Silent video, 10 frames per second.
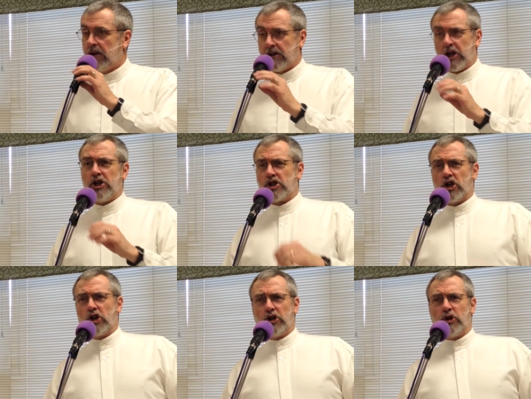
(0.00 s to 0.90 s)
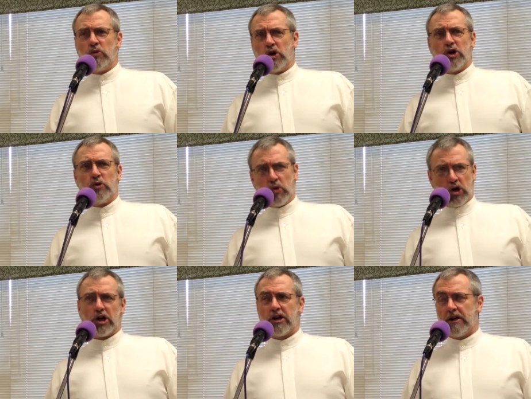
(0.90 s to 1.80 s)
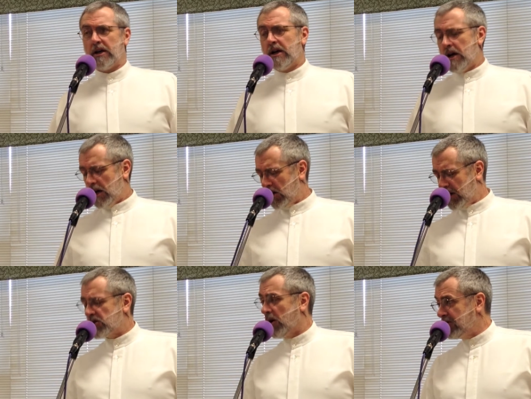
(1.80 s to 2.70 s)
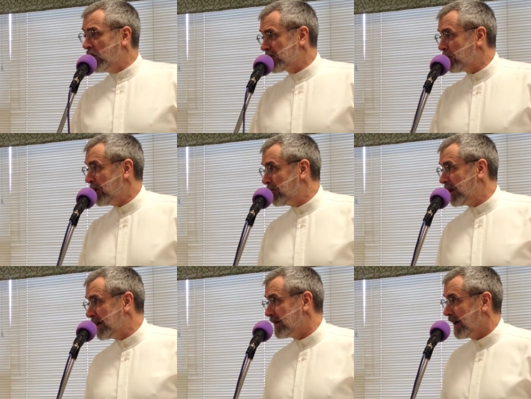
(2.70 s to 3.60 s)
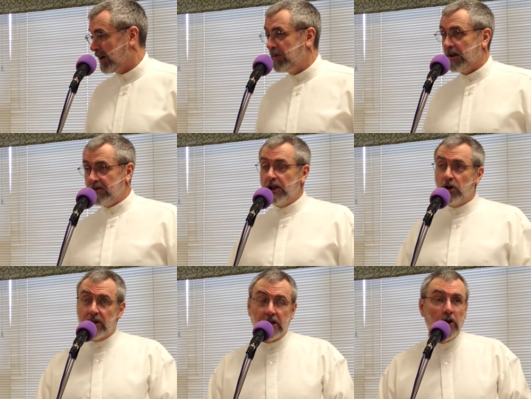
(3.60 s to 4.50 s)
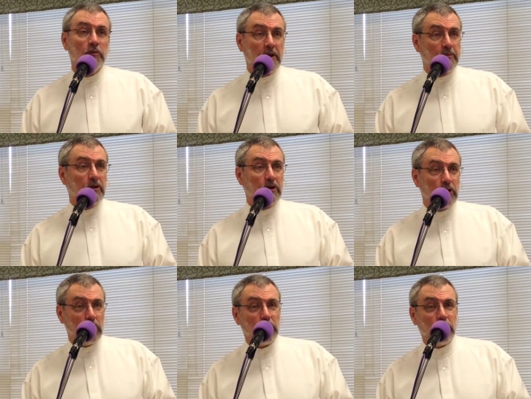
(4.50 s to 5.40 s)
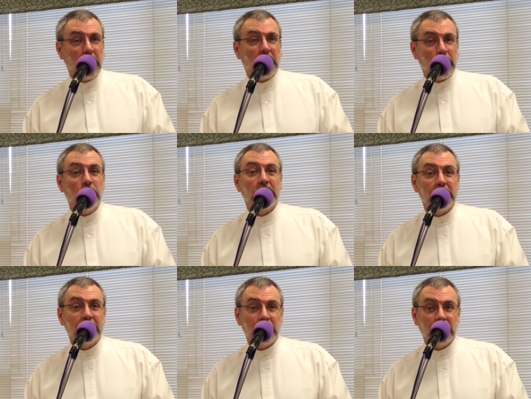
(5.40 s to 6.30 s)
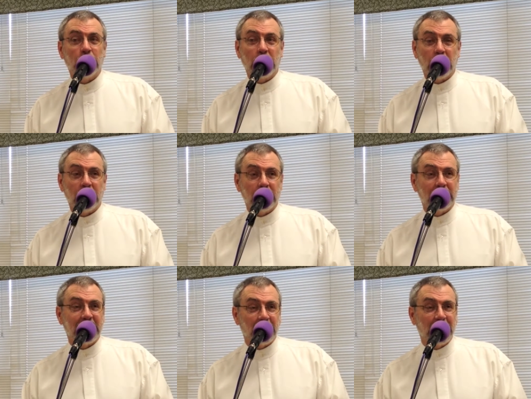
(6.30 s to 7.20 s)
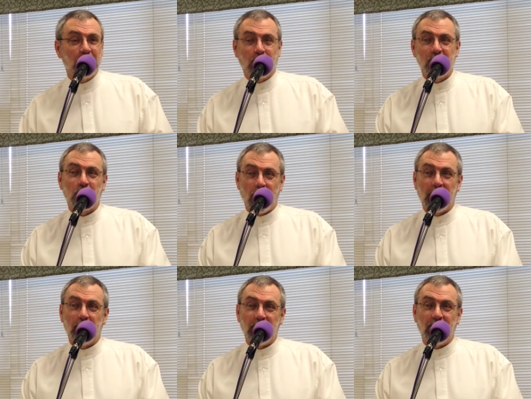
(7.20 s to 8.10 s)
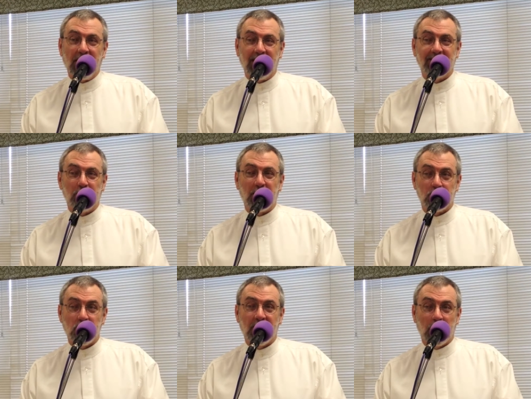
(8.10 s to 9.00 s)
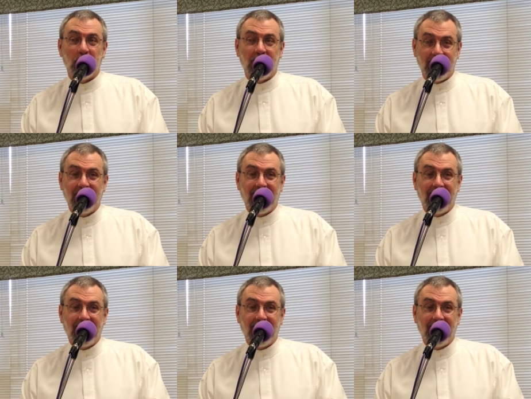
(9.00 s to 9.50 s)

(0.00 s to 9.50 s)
They need to learn the word work. Okay, so I've known some people like that. I mean, I've literally known people who you can you can you know lead a horse to water, but you can't make him drink. I mean,